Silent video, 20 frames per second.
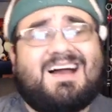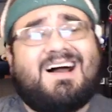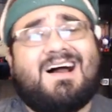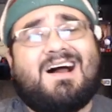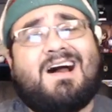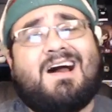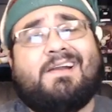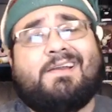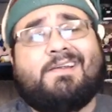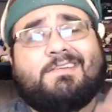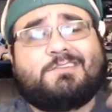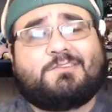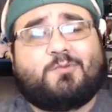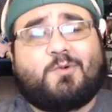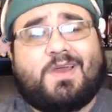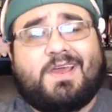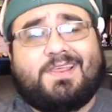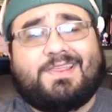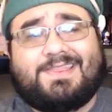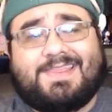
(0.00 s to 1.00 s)
On his
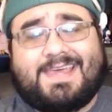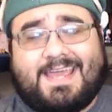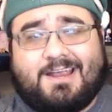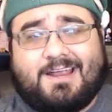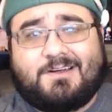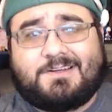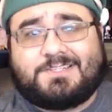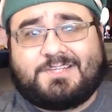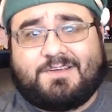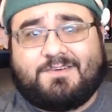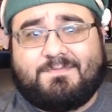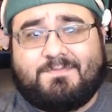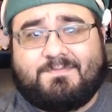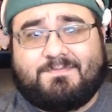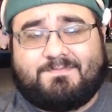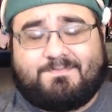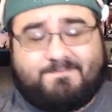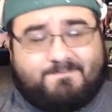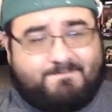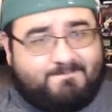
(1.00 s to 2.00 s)
way there to
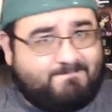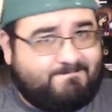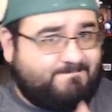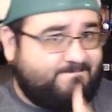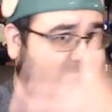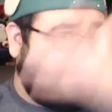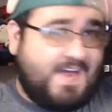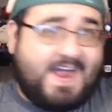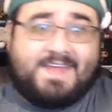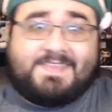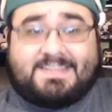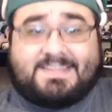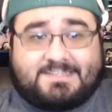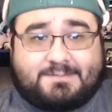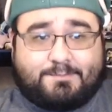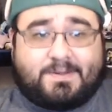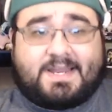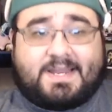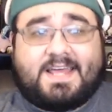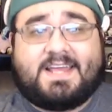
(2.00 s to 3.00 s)
find this
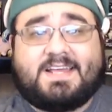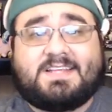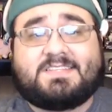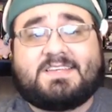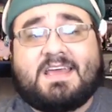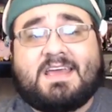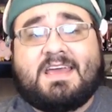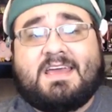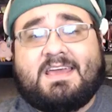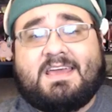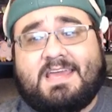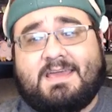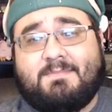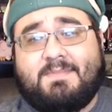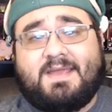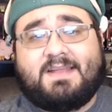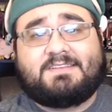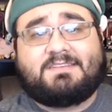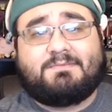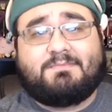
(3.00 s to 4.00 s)
place, he
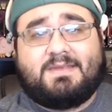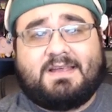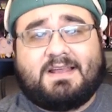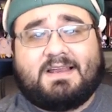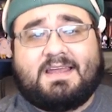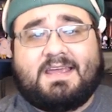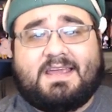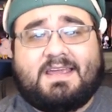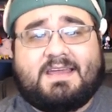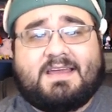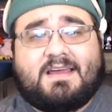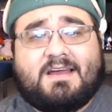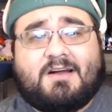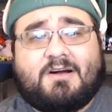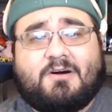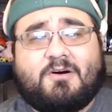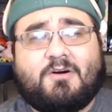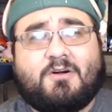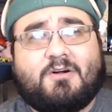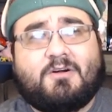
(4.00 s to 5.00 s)
meets Millie
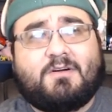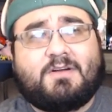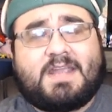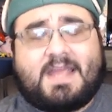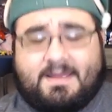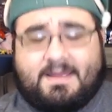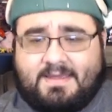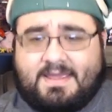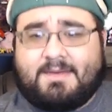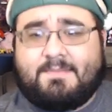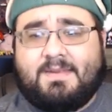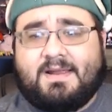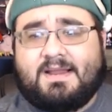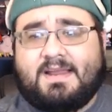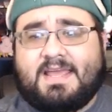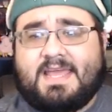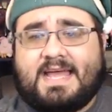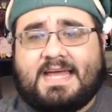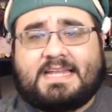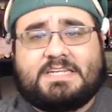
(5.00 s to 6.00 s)

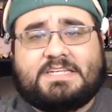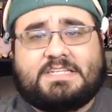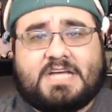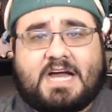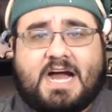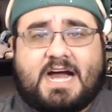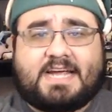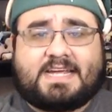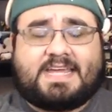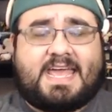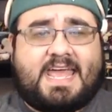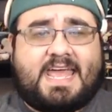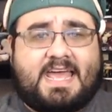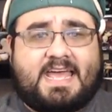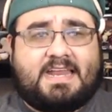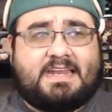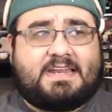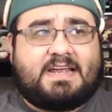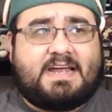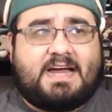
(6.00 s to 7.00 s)
and Doc, and